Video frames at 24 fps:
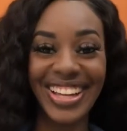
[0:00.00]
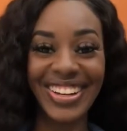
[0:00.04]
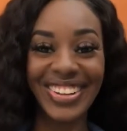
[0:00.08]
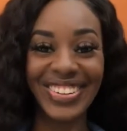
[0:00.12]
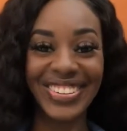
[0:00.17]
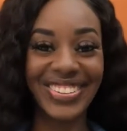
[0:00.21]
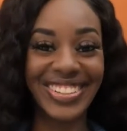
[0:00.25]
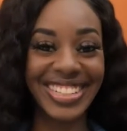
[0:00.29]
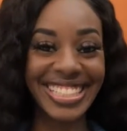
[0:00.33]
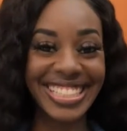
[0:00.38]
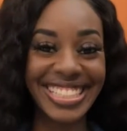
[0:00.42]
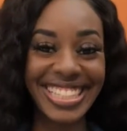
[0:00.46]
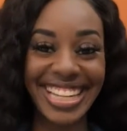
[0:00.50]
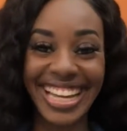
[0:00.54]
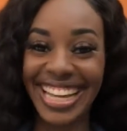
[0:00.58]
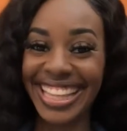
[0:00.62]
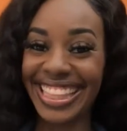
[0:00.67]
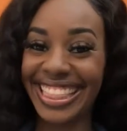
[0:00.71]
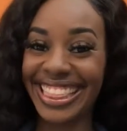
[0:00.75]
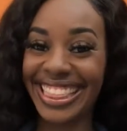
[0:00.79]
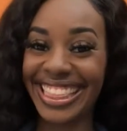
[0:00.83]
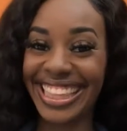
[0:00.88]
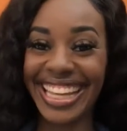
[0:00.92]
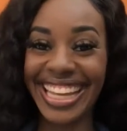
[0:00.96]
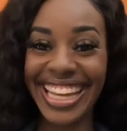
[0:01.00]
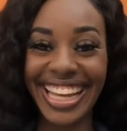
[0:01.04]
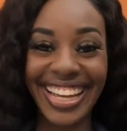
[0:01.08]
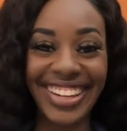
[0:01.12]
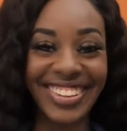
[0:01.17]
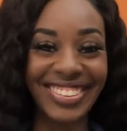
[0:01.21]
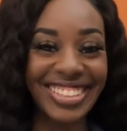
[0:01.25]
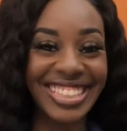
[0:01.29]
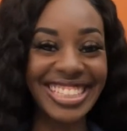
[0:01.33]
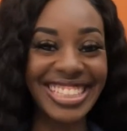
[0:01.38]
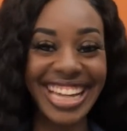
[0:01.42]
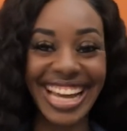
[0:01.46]
What y'all think?
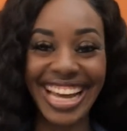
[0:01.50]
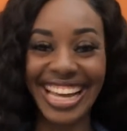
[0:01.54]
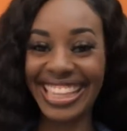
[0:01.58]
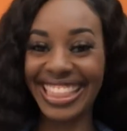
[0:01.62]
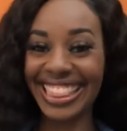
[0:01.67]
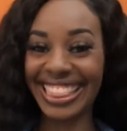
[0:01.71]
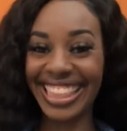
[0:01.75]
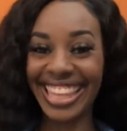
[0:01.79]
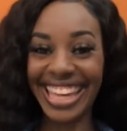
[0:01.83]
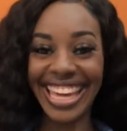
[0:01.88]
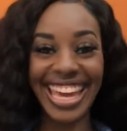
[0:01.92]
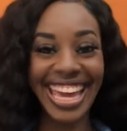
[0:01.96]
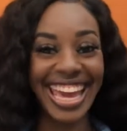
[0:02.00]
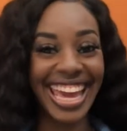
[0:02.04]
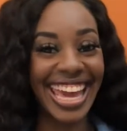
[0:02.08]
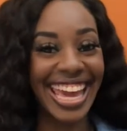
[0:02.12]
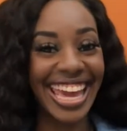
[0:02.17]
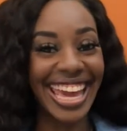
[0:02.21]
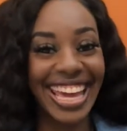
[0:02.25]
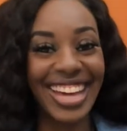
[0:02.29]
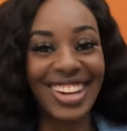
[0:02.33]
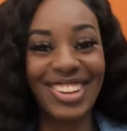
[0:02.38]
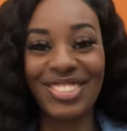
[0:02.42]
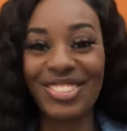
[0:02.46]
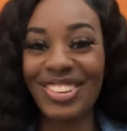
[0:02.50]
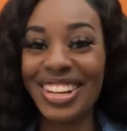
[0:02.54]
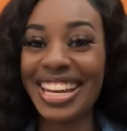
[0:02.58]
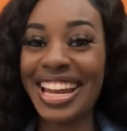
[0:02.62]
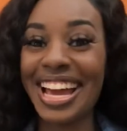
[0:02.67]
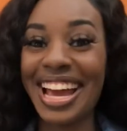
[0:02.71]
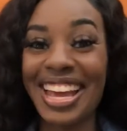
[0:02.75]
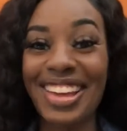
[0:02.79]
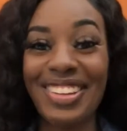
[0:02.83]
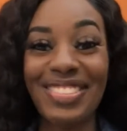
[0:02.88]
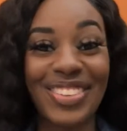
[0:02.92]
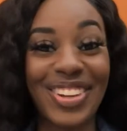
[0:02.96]
What y'all think? We
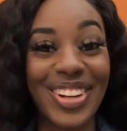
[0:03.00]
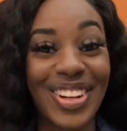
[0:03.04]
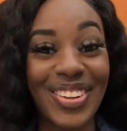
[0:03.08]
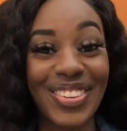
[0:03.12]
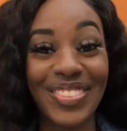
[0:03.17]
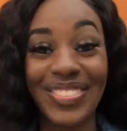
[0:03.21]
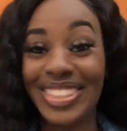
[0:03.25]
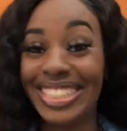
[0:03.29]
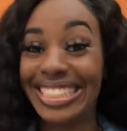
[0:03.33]
not even